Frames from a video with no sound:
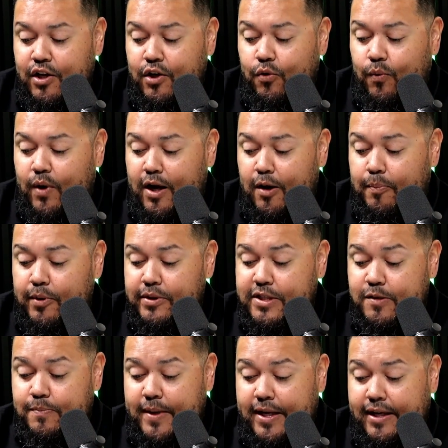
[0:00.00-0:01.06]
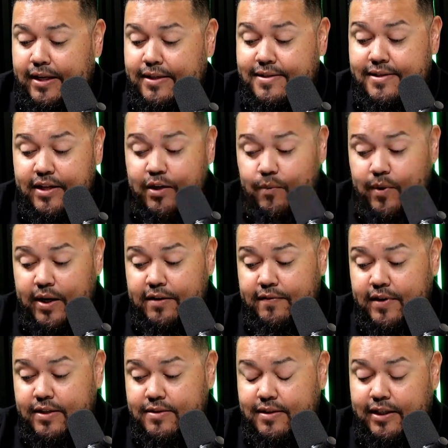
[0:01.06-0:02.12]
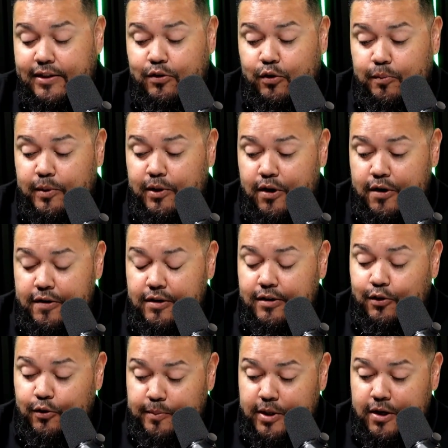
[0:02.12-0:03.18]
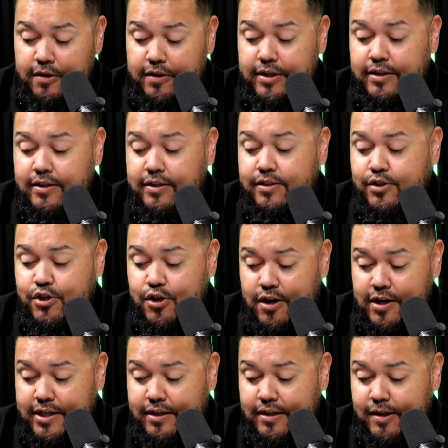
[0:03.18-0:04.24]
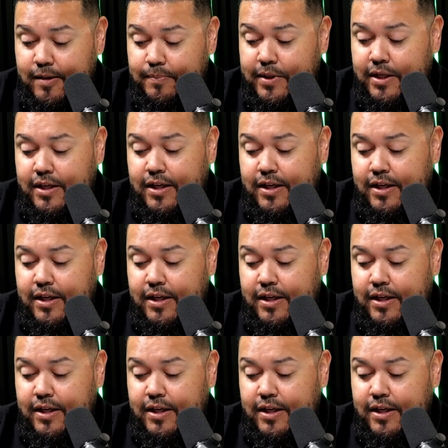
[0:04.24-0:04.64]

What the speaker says: while participating in citywide events like Luminaria, Chalk It Up,